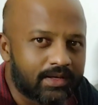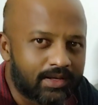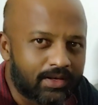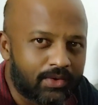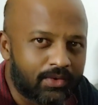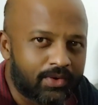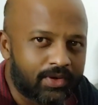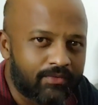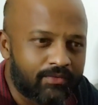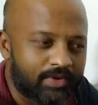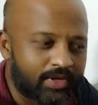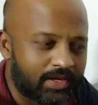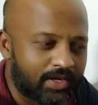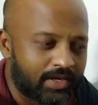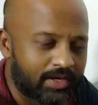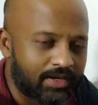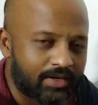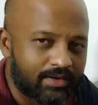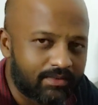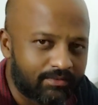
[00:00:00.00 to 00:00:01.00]
Okay,
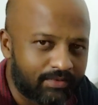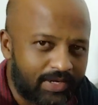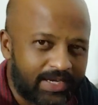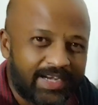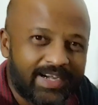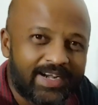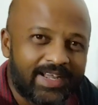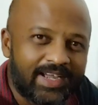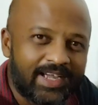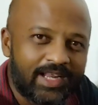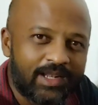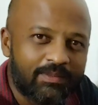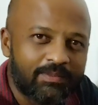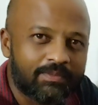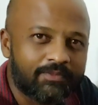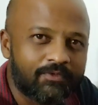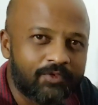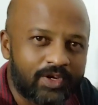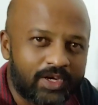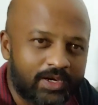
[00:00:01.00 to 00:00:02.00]
we need
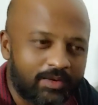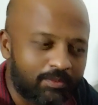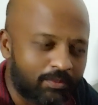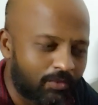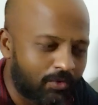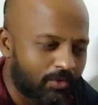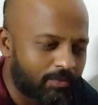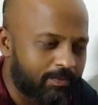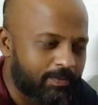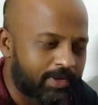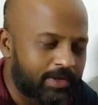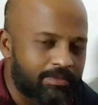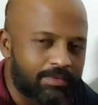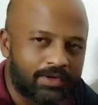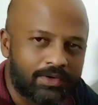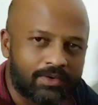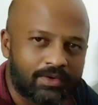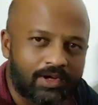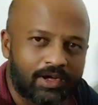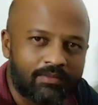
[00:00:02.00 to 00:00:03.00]
help, we need more
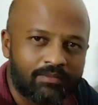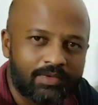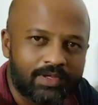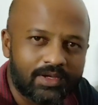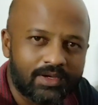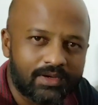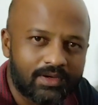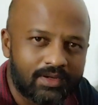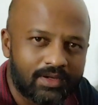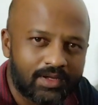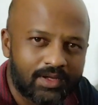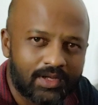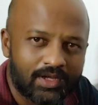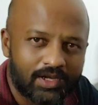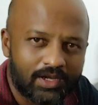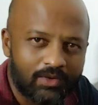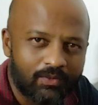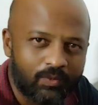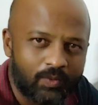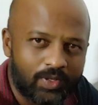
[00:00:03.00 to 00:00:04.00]
people to come here,
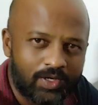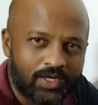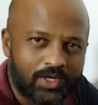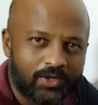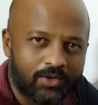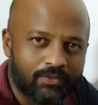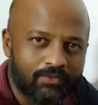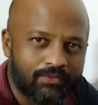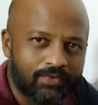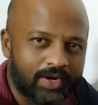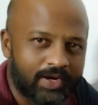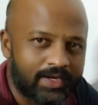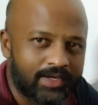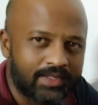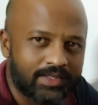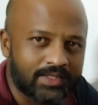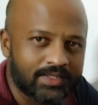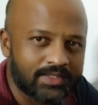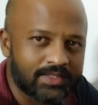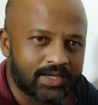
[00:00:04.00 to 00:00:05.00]
we need to
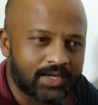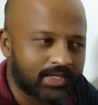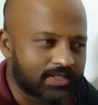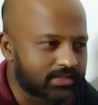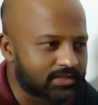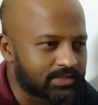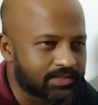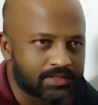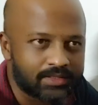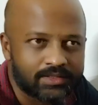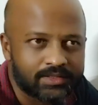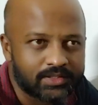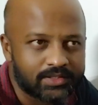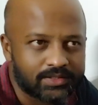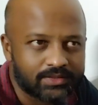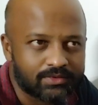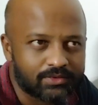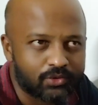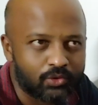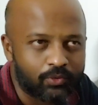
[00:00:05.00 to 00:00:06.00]
fight these guys. There's
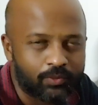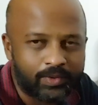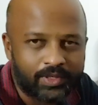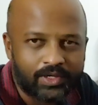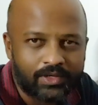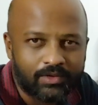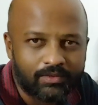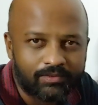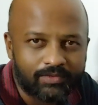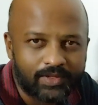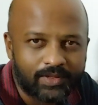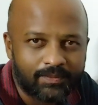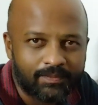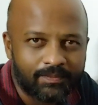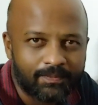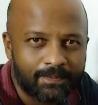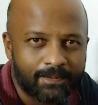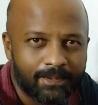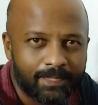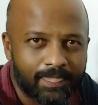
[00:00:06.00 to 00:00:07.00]
just too many of them.
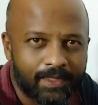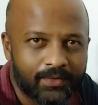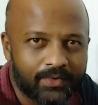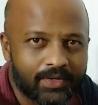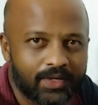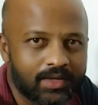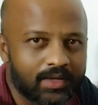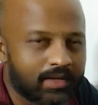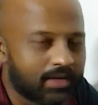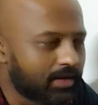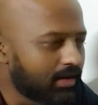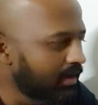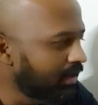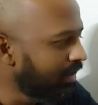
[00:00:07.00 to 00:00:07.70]
Okay.